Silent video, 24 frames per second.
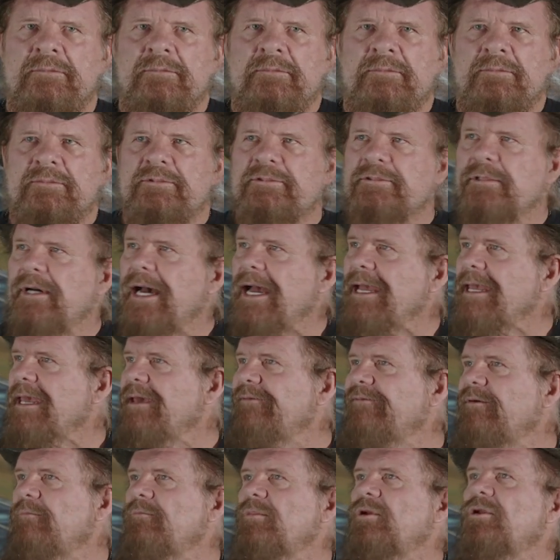So I give
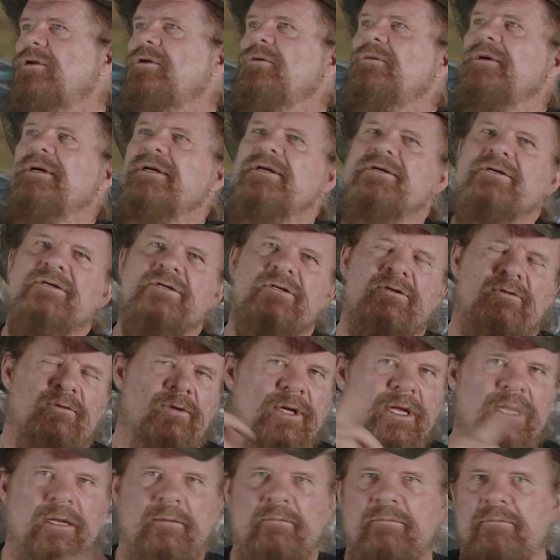them two
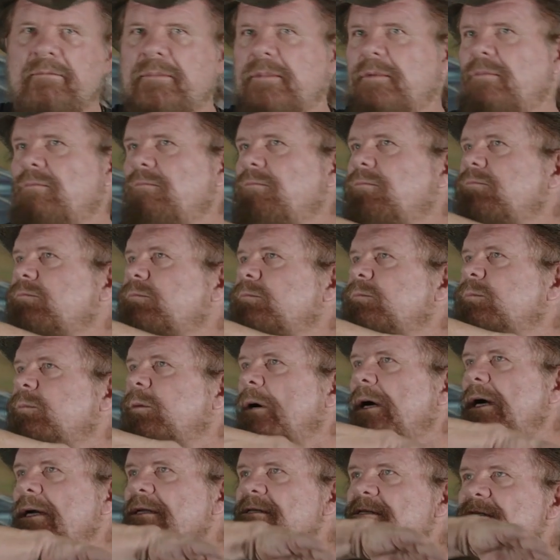extreme,
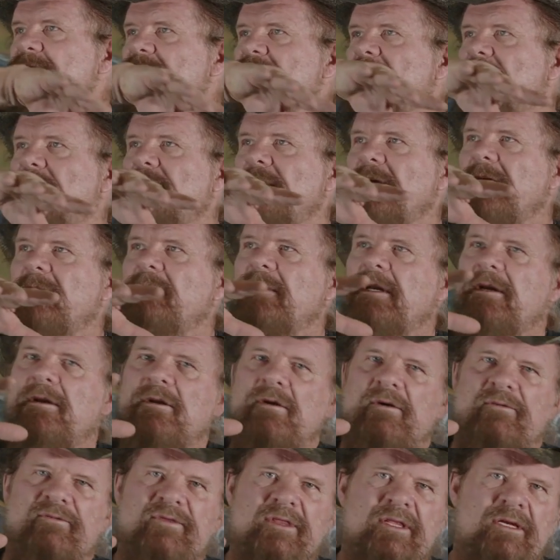one screaming over
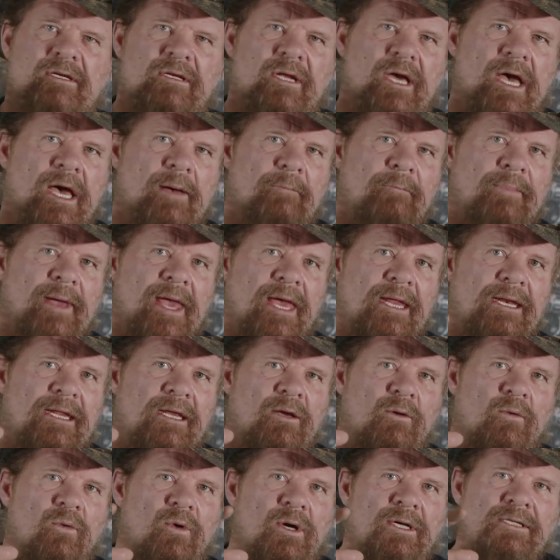the top panic,
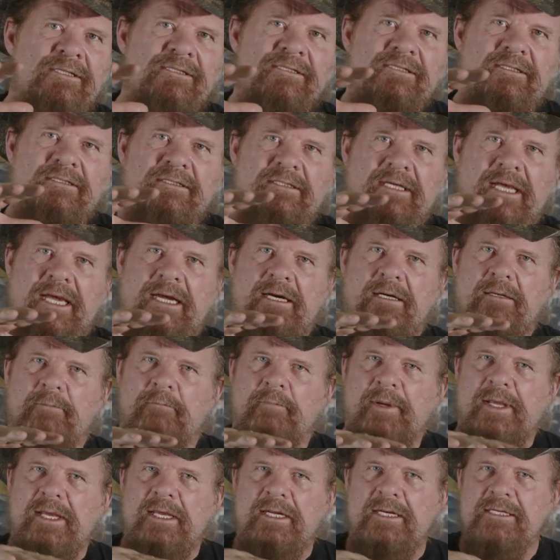one scared
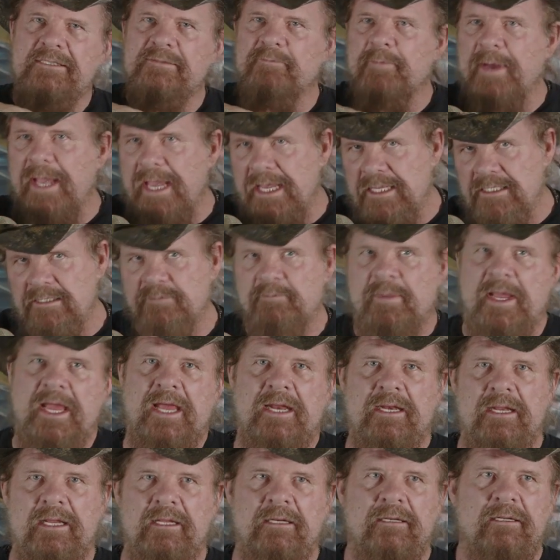pianist
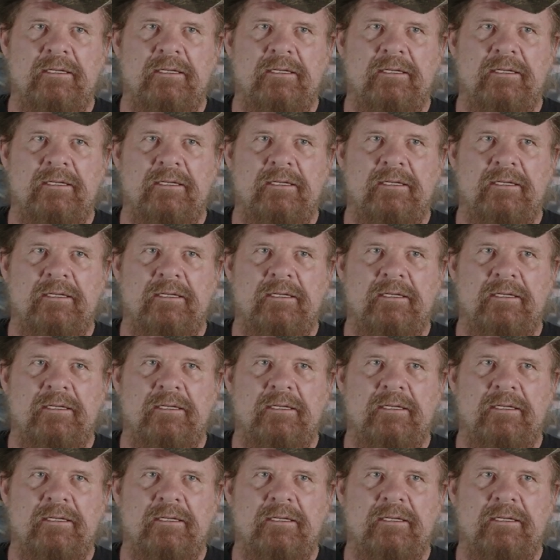panicked.